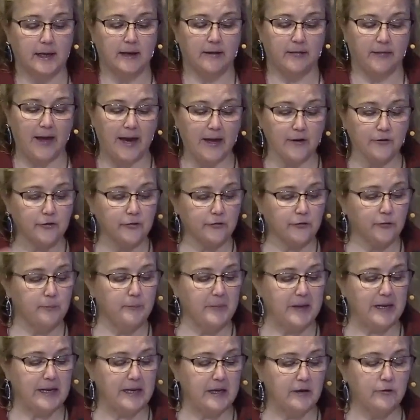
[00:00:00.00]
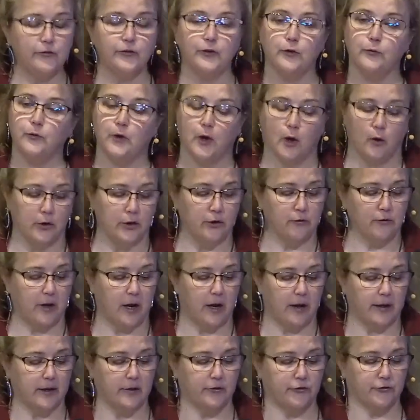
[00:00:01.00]
That just means you know you're
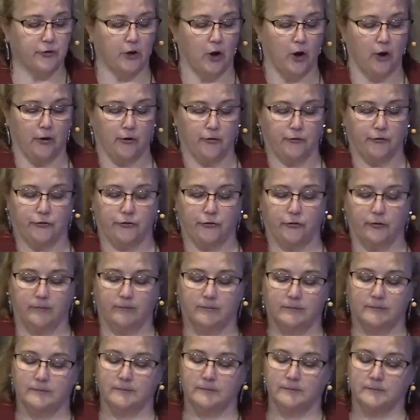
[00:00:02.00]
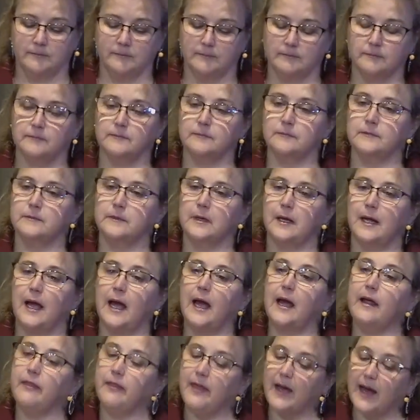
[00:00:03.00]
not in charge.
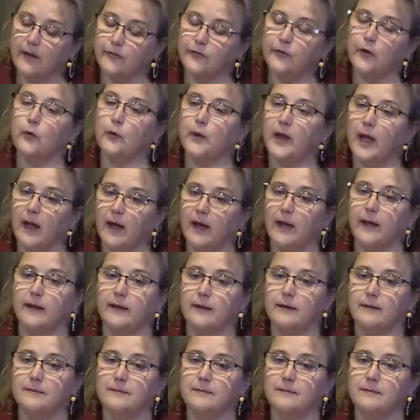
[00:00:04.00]
And that's okay.